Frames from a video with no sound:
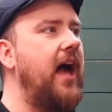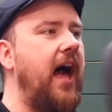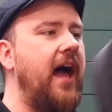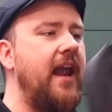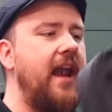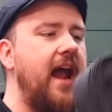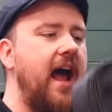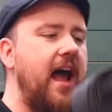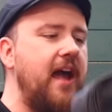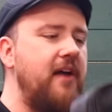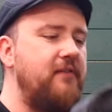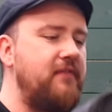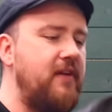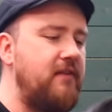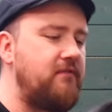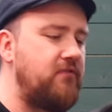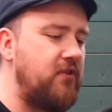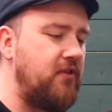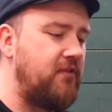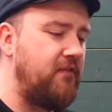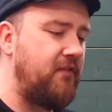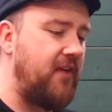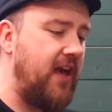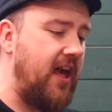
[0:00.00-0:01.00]
And I have
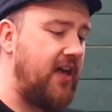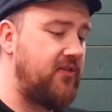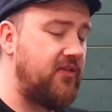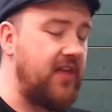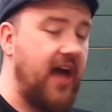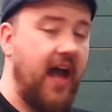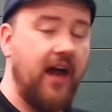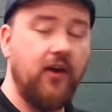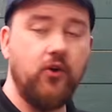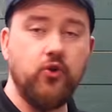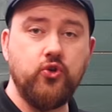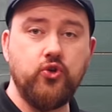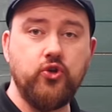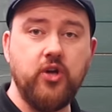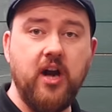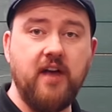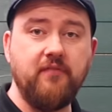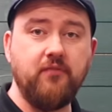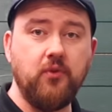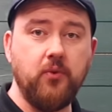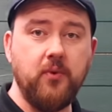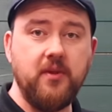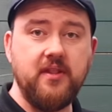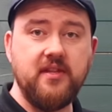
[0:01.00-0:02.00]
every faith that I could
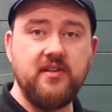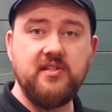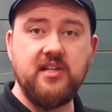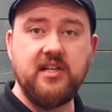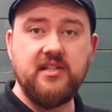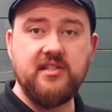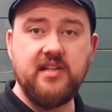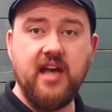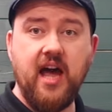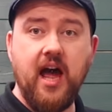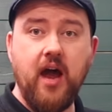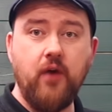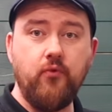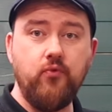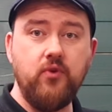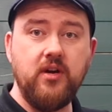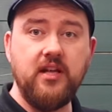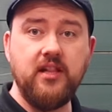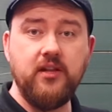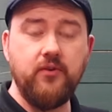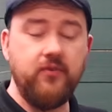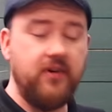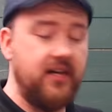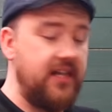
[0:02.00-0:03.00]
travel with this guitar
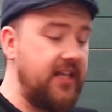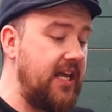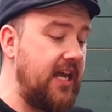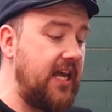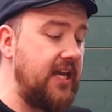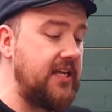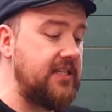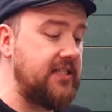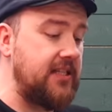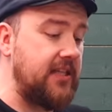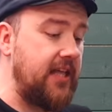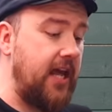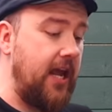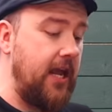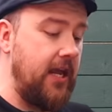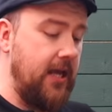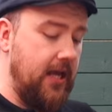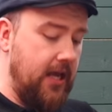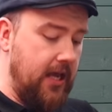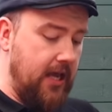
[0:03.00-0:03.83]
really, really easily.